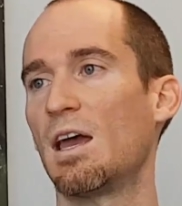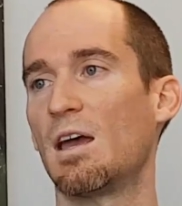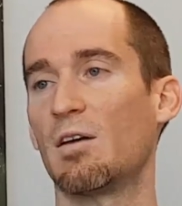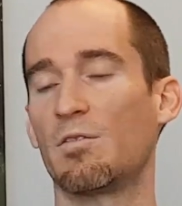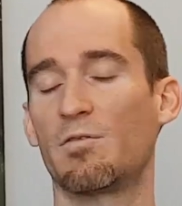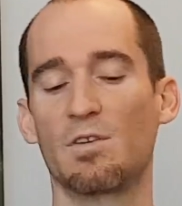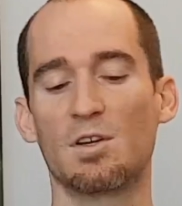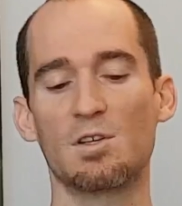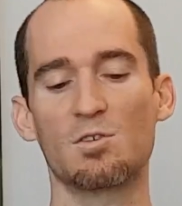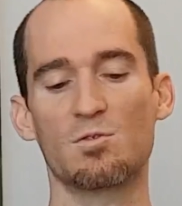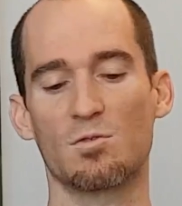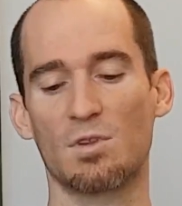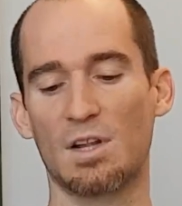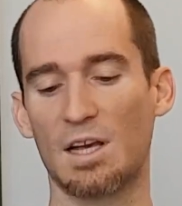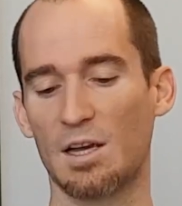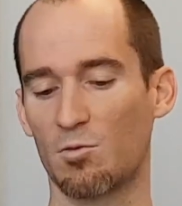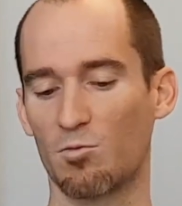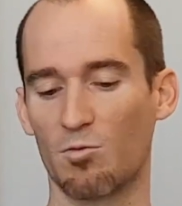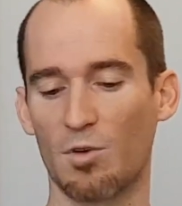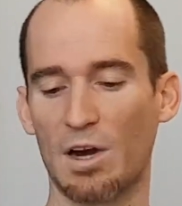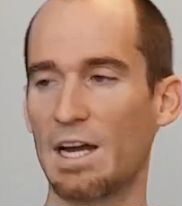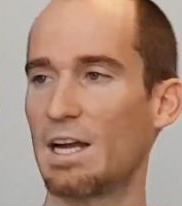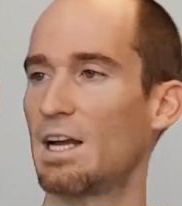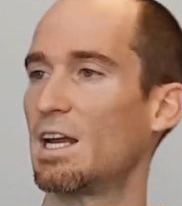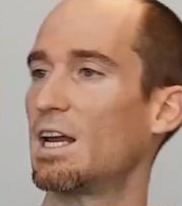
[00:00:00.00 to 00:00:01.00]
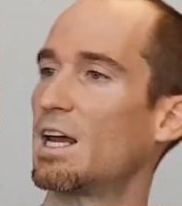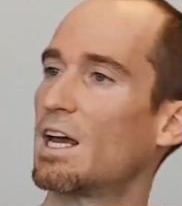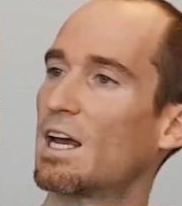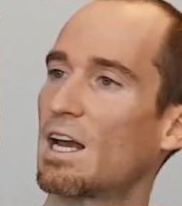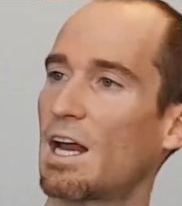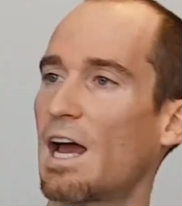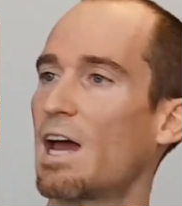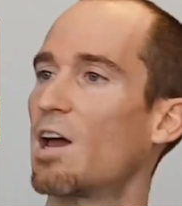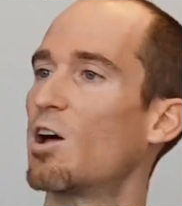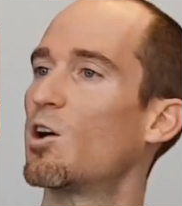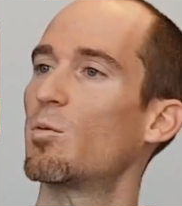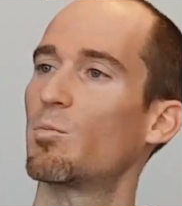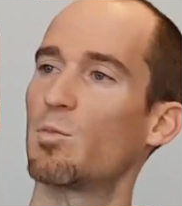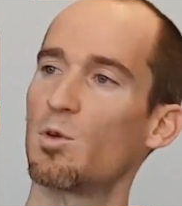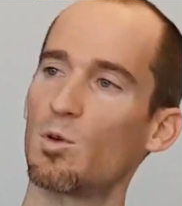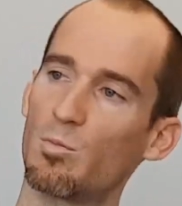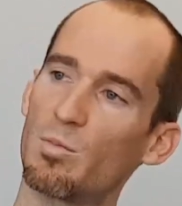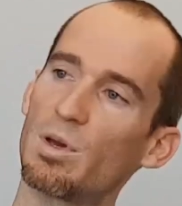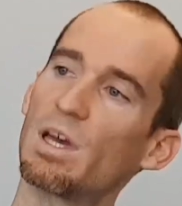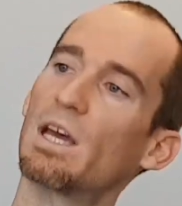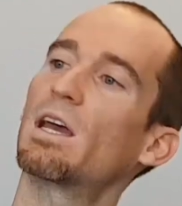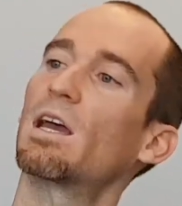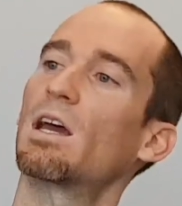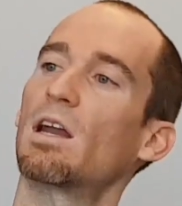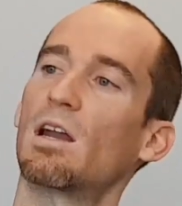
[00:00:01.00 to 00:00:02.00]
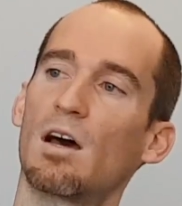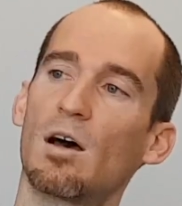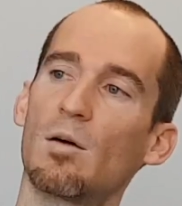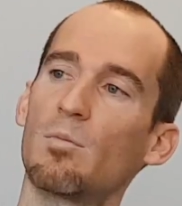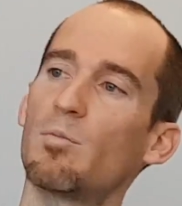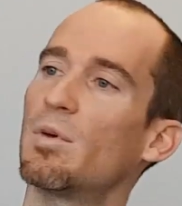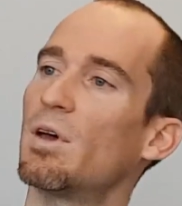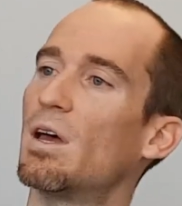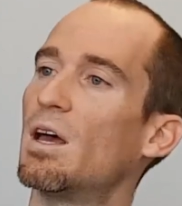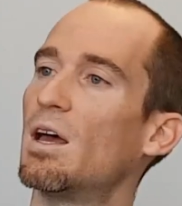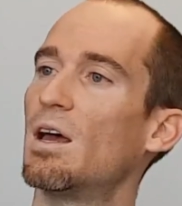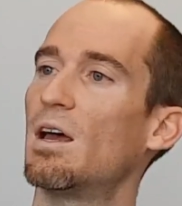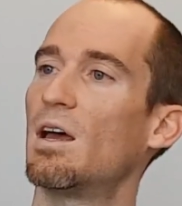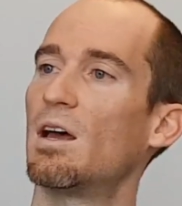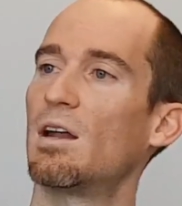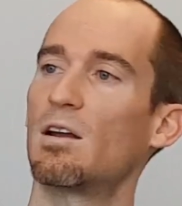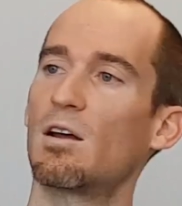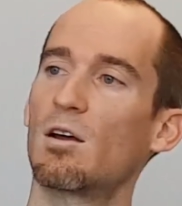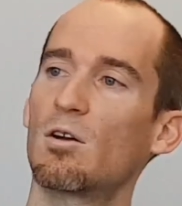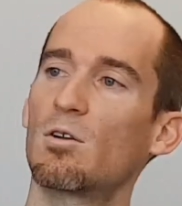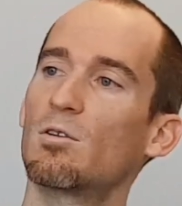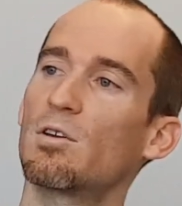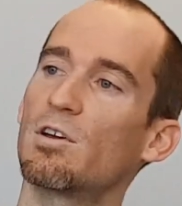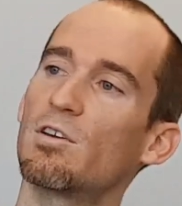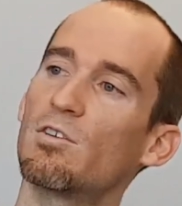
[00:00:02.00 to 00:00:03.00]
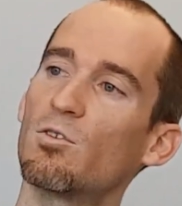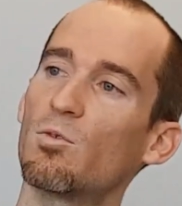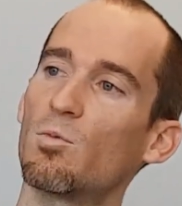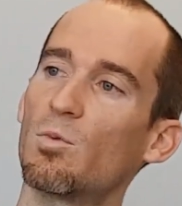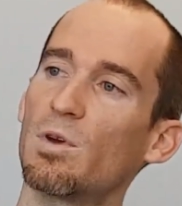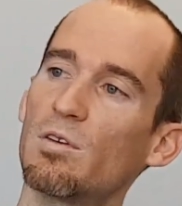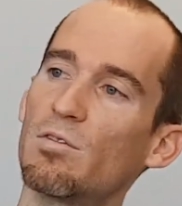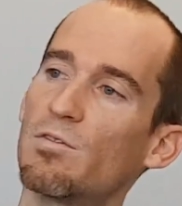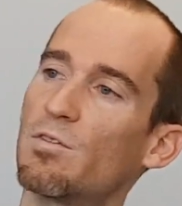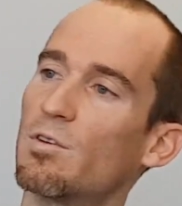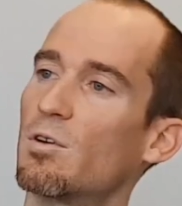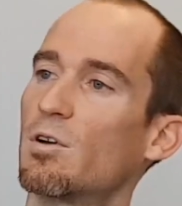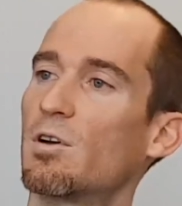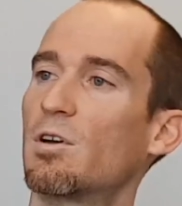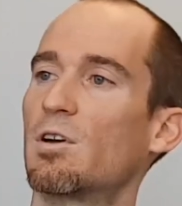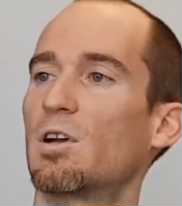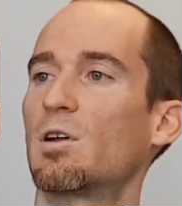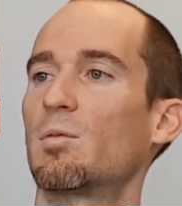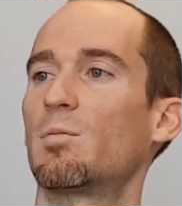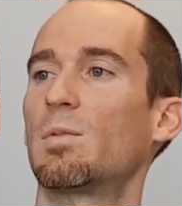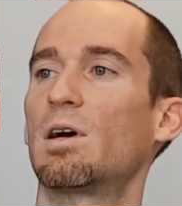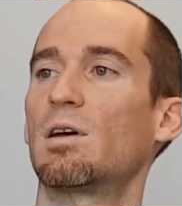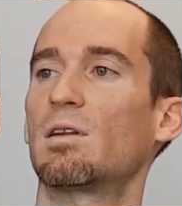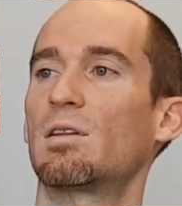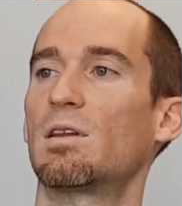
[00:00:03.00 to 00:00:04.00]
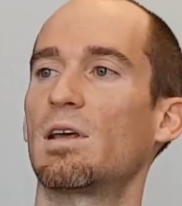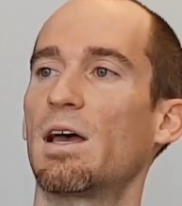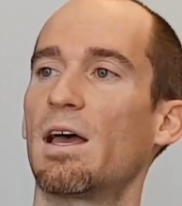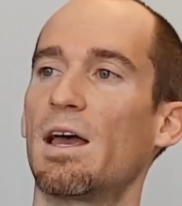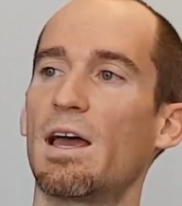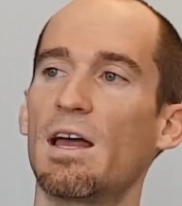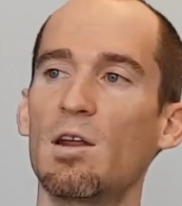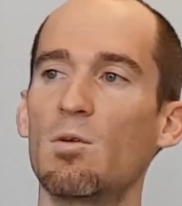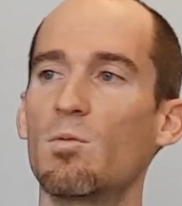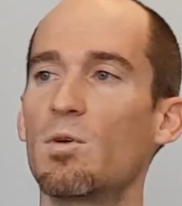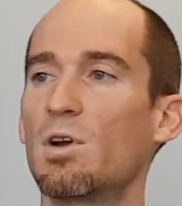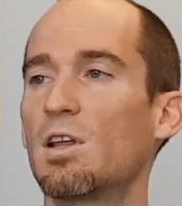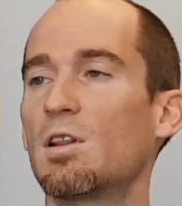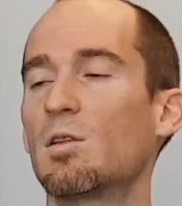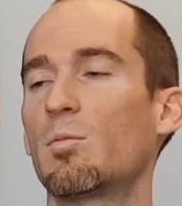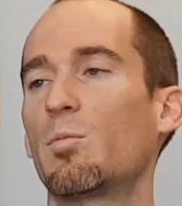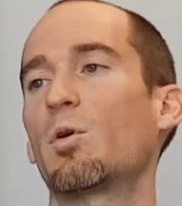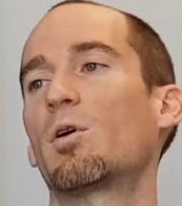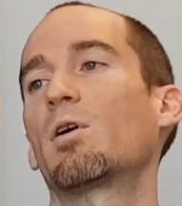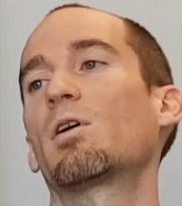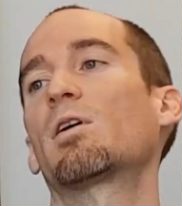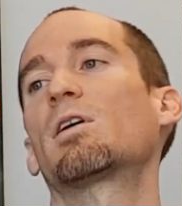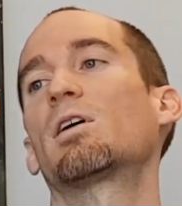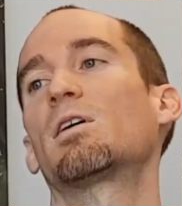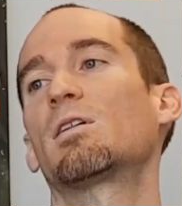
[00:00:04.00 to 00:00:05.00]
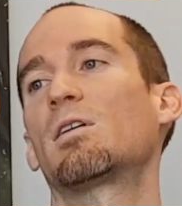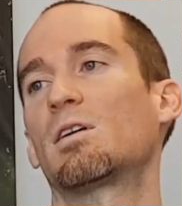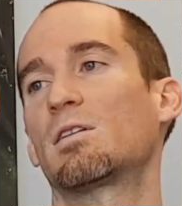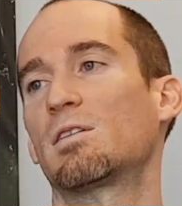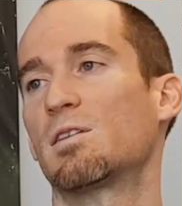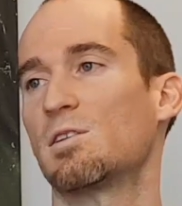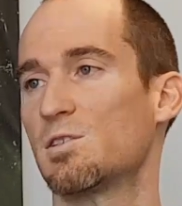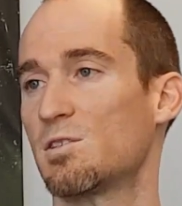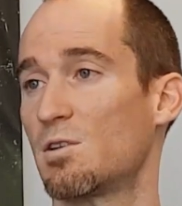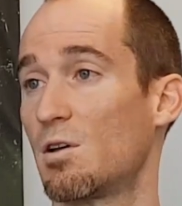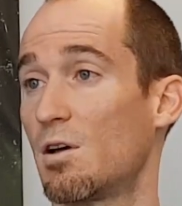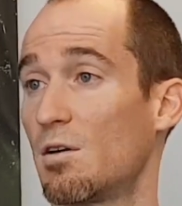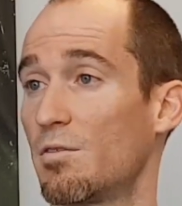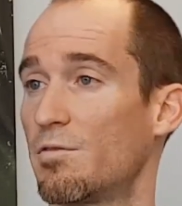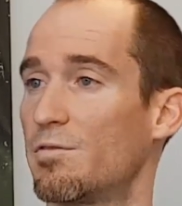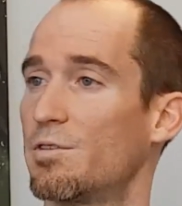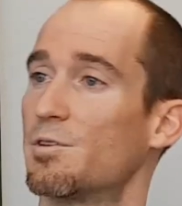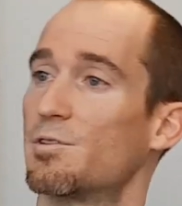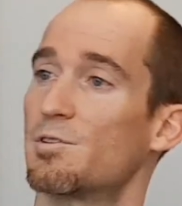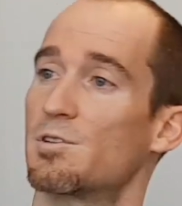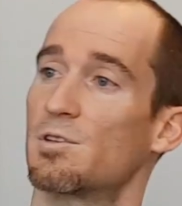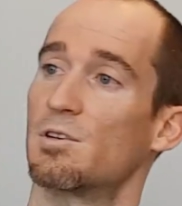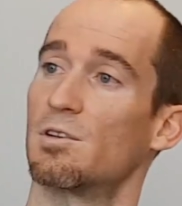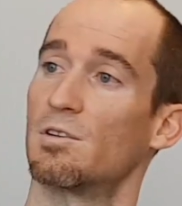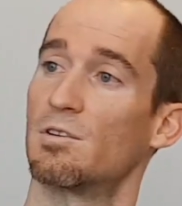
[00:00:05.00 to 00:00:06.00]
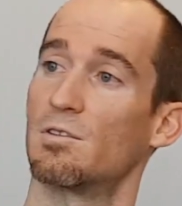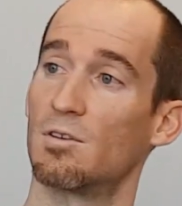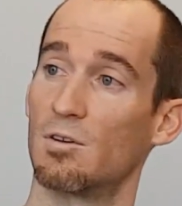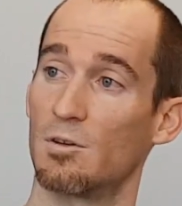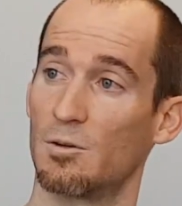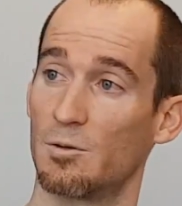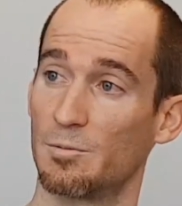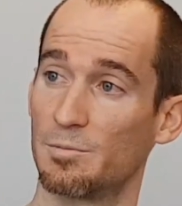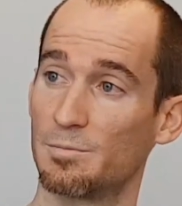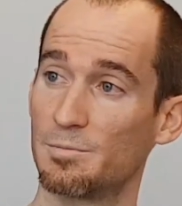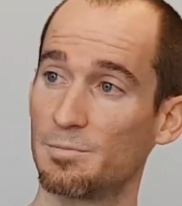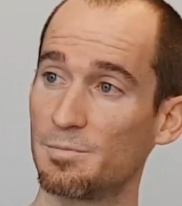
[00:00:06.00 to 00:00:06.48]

If it's like raining and I help you pick it up, not only do we feel good about that, anyone in the parking lot that saw it feels good too.